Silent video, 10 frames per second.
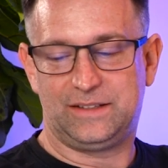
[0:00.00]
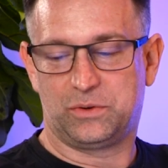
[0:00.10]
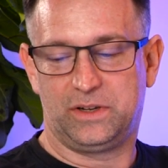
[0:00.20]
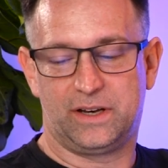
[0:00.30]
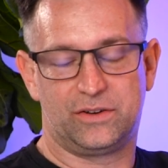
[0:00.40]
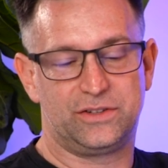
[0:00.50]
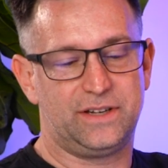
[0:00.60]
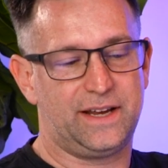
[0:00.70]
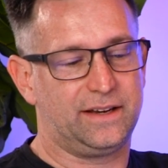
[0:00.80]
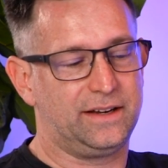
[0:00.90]
totally
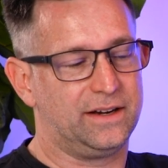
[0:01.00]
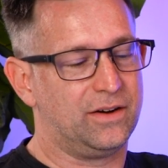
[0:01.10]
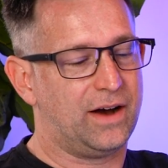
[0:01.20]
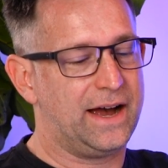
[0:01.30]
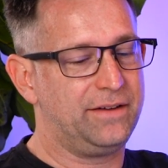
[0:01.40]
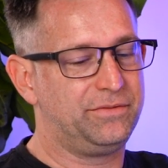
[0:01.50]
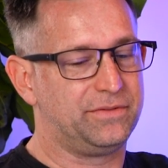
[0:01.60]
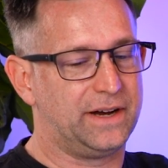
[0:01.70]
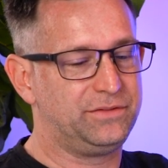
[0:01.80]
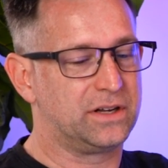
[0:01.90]
understand.
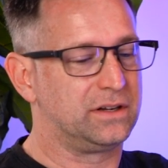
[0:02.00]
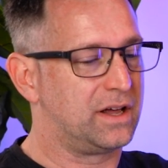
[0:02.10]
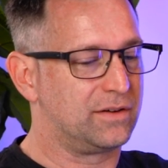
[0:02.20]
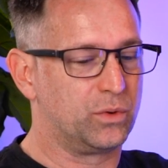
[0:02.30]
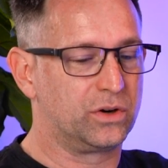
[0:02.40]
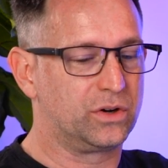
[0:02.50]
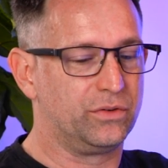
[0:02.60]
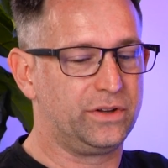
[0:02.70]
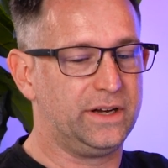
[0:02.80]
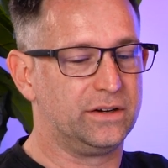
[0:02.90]
I've done a lot of work
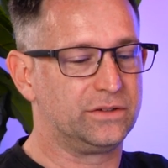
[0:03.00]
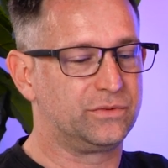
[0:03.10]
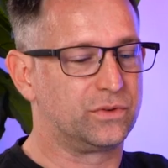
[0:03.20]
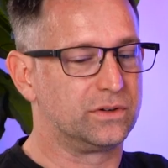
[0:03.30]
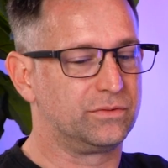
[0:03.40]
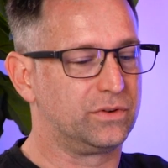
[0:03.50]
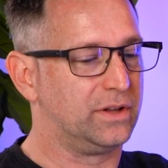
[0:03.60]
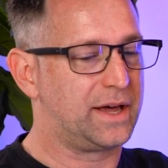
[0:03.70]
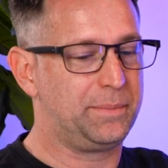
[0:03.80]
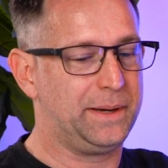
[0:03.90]
over the years for a
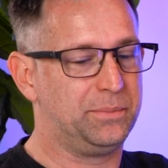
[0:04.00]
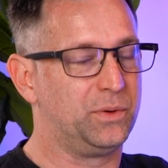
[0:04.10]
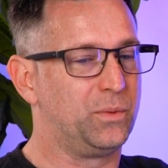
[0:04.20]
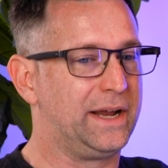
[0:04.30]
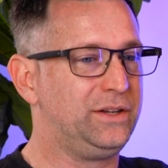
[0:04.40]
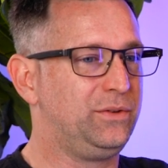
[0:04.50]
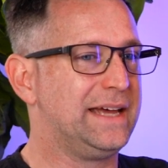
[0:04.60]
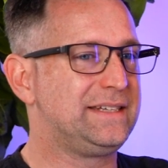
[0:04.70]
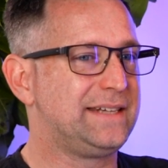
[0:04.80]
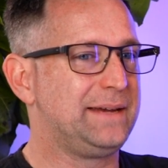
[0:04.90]
lot of people, and when I do
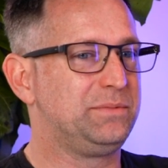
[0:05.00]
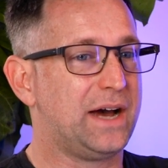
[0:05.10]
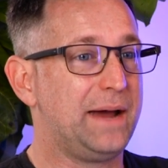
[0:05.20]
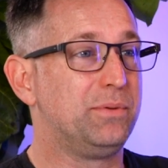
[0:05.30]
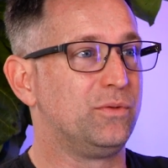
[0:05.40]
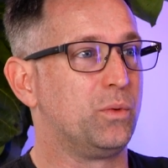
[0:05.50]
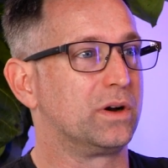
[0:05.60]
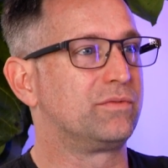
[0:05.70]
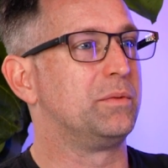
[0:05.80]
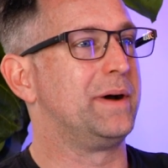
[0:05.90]
that same type of
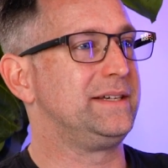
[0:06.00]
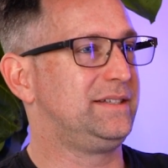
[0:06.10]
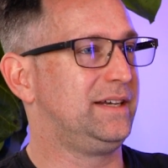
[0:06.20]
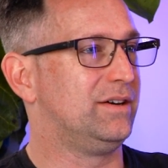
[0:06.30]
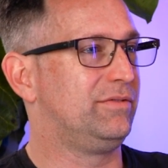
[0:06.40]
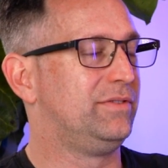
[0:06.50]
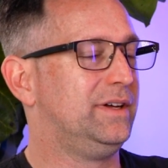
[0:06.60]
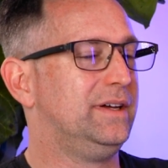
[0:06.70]
work for myself,